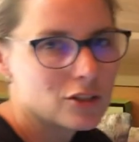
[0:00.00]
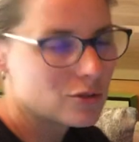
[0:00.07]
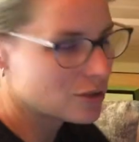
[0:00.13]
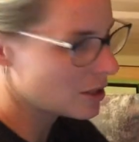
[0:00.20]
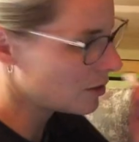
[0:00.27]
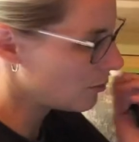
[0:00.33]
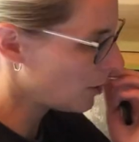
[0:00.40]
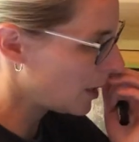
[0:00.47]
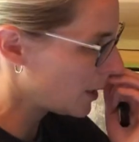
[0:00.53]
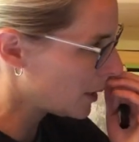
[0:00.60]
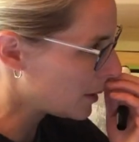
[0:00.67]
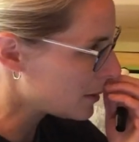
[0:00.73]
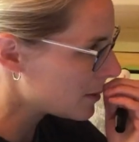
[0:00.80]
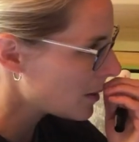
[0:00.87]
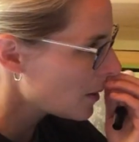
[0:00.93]
use it in
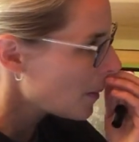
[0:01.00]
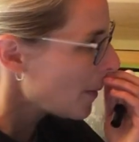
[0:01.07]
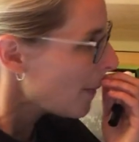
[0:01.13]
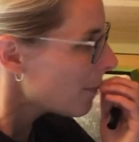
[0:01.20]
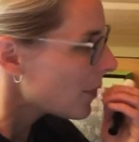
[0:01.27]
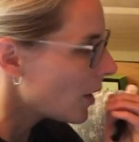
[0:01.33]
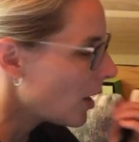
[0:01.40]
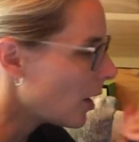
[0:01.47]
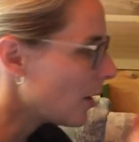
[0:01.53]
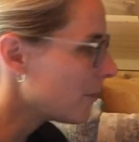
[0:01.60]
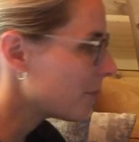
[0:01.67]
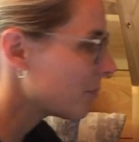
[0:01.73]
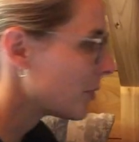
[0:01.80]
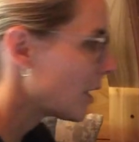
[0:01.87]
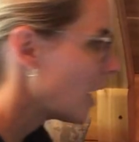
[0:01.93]
radians.
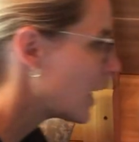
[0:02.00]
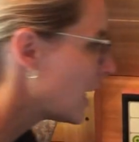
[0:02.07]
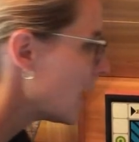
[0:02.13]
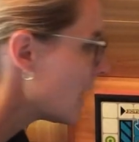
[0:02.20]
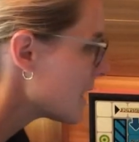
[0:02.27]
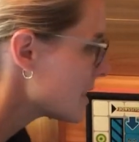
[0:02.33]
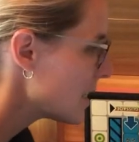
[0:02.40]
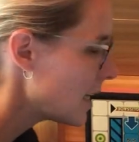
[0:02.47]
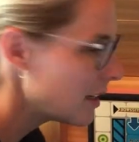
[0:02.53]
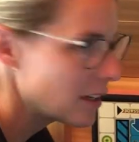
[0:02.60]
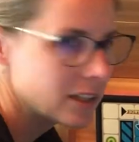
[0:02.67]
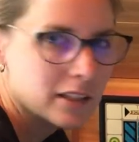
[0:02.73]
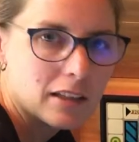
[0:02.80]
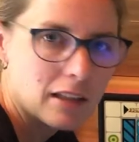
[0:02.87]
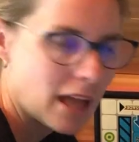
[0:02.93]
Again, I said in the